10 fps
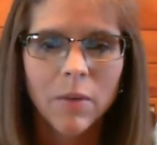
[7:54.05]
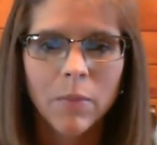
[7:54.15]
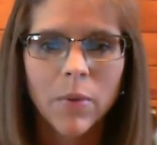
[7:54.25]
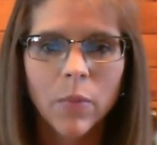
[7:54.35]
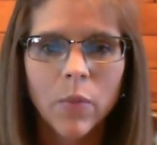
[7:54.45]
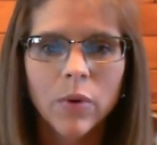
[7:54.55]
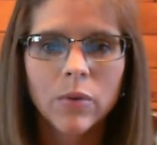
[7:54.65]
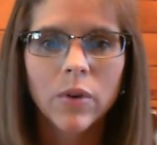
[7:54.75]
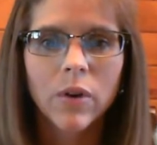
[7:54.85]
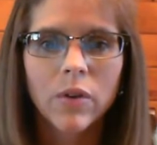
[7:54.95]
but
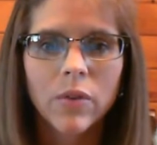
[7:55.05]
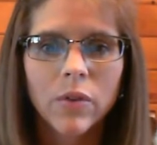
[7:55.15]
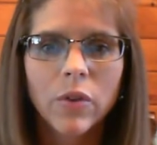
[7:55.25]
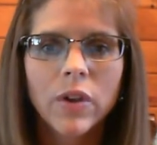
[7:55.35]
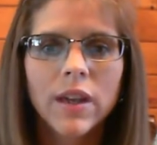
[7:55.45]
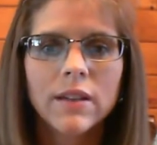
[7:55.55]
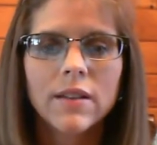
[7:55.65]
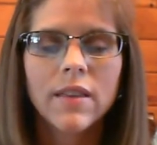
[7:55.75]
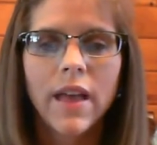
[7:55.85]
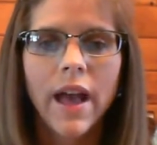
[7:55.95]
we're looking
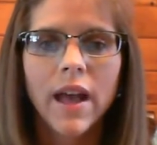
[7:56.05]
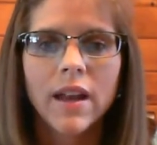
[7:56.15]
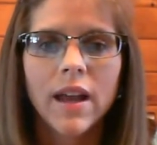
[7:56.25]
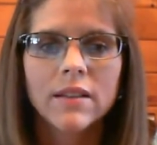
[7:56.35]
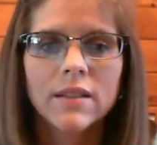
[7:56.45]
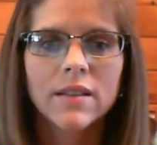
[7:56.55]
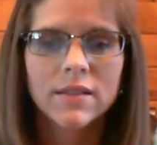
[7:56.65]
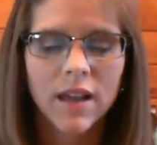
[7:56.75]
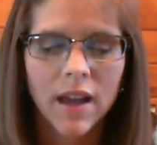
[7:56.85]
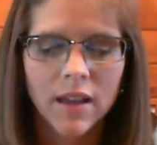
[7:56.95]
to that as the
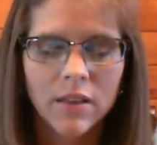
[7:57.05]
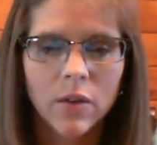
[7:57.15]
sign.